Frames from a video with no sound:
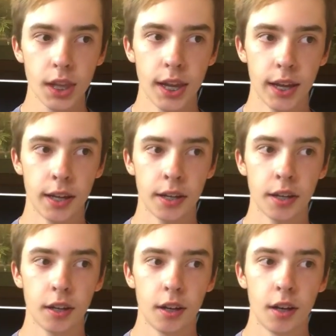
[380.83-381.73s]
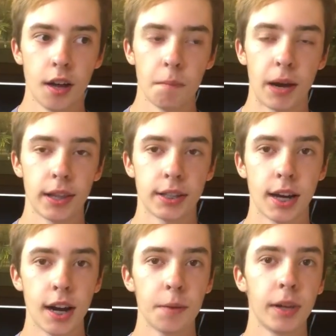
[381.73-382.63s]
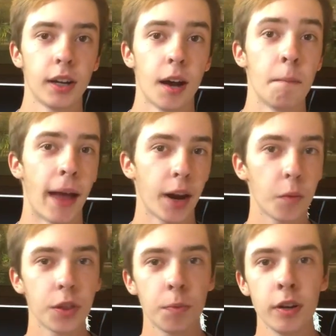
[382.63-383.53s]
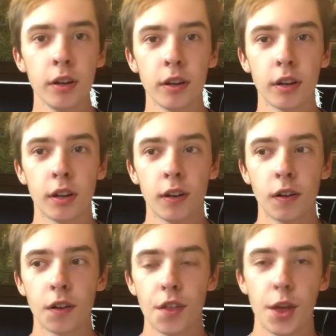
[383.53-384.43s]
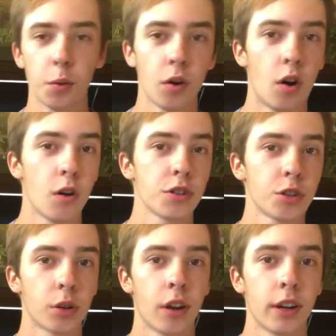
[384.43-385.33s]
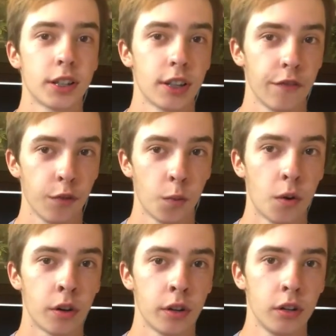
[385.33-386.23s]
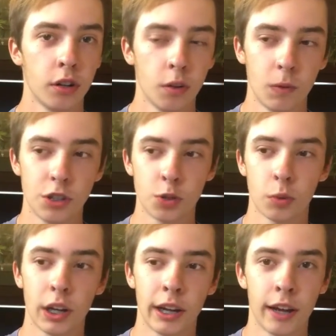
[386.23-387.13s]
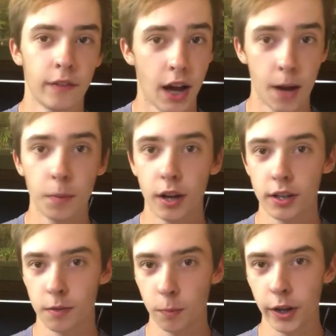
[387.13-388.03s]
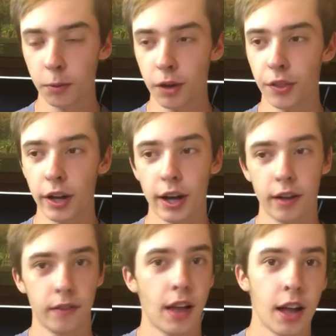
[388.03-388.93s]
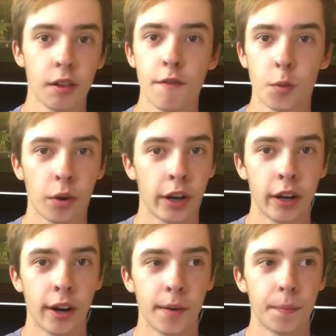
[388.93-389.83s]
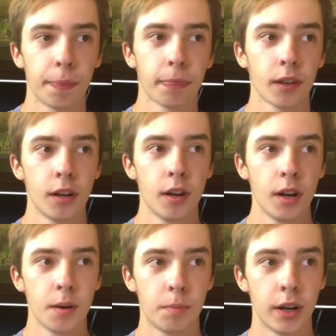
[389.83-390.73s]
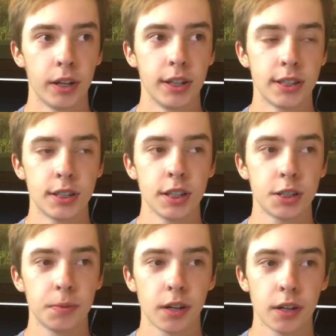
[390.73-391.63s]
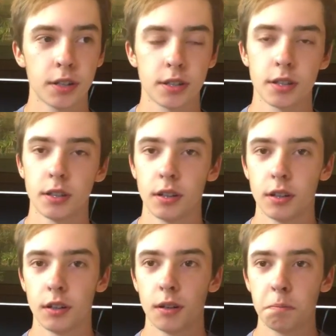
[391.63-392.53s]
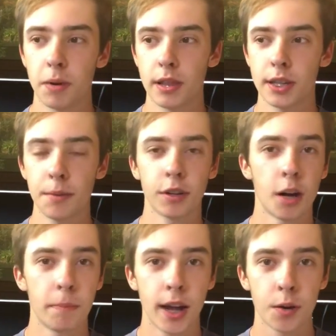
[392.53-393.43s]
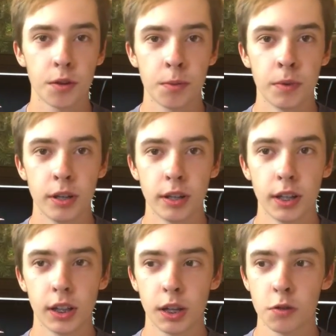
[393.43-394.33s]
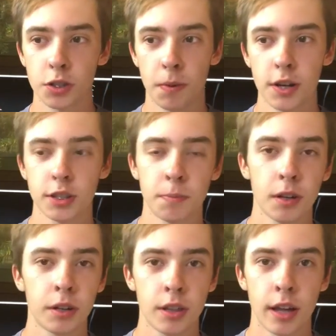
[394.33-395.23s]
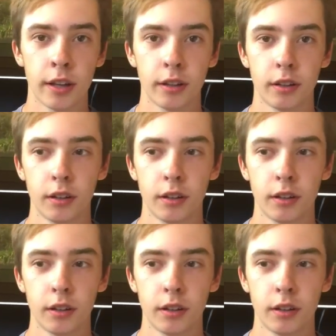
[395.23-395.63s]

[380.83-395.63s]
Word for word: And by the time they got back with me, they were all sold out except for one, which is the one I have. I'm not complaining about that. I love the one I got. But it stinks because by the time they got back with me, there was a possibility that,